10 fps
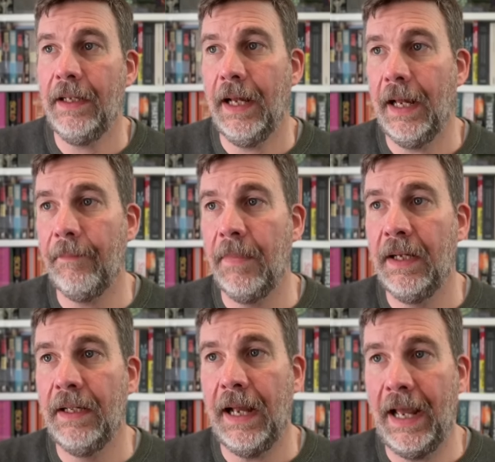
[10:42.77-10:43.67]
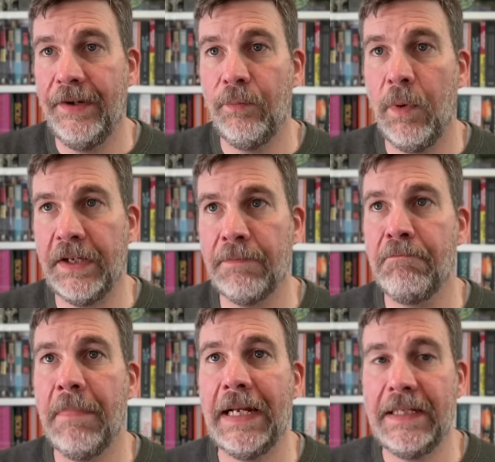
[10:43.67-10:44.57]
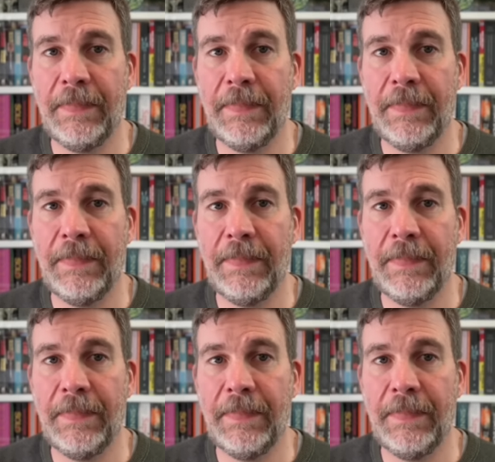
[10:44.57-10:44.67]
and which many